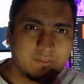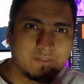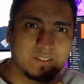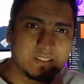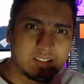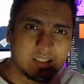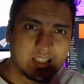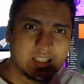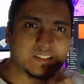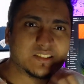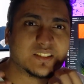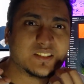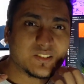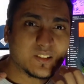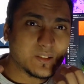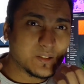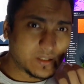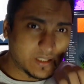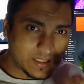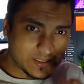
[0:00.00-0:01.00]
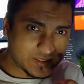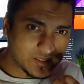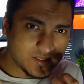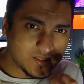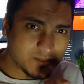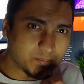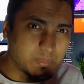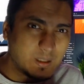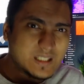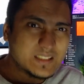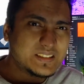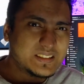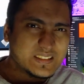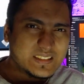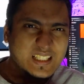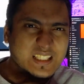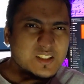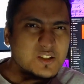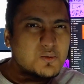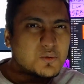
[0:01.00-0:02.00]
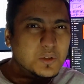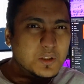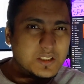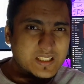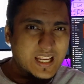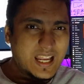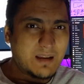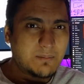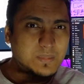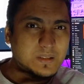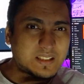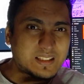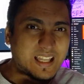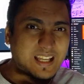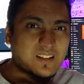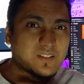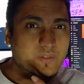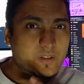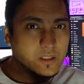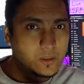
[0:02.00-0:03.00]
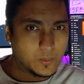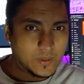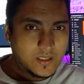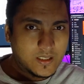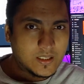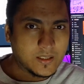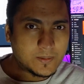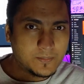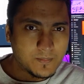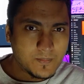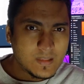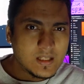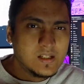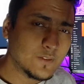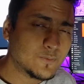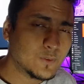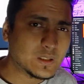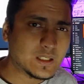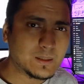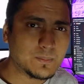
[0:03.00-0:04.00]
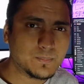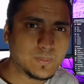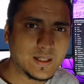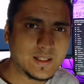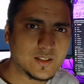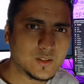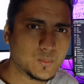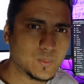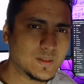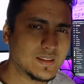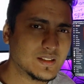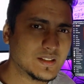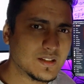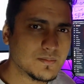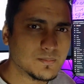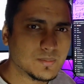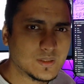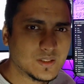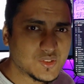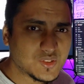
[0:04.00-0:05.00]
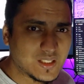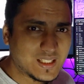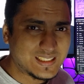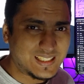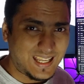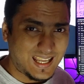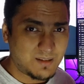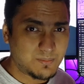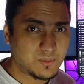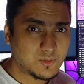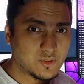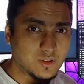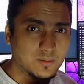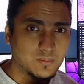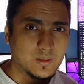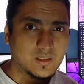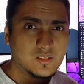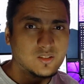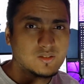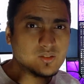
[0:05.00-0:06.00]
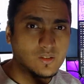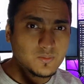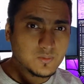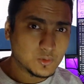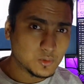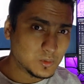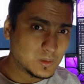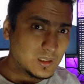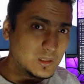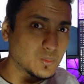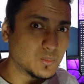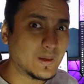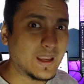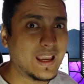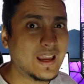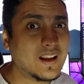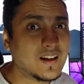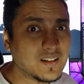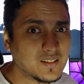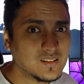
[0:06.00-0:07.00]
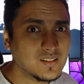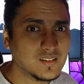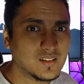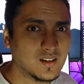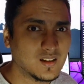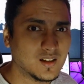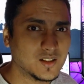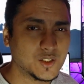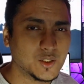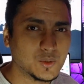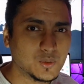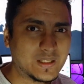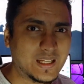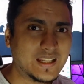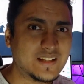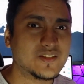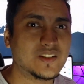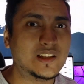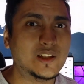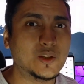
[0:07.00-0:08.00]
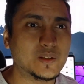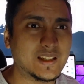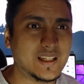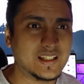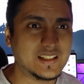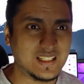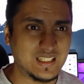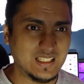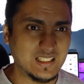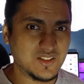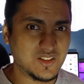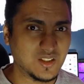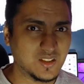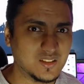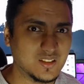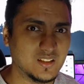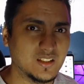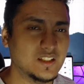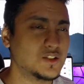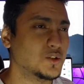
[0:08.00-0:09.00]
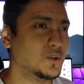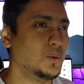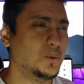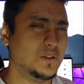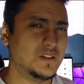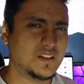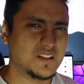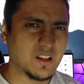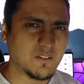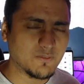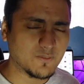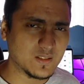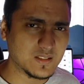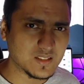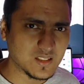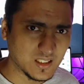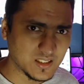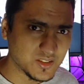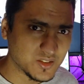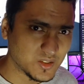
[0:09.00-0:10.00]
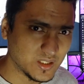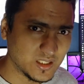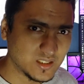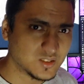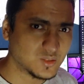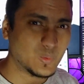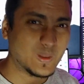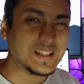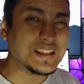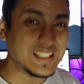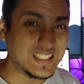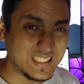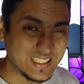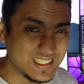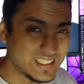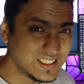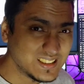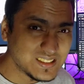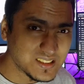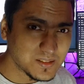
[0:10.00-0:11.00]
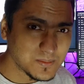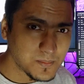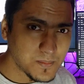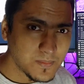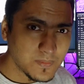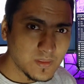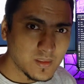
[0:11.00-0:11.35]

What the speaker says: of international relocations, but they do not happen that frequently. If you compare it with the companies like Amazon, Microsoft, Google, where you can relocate internally to different countries with ease,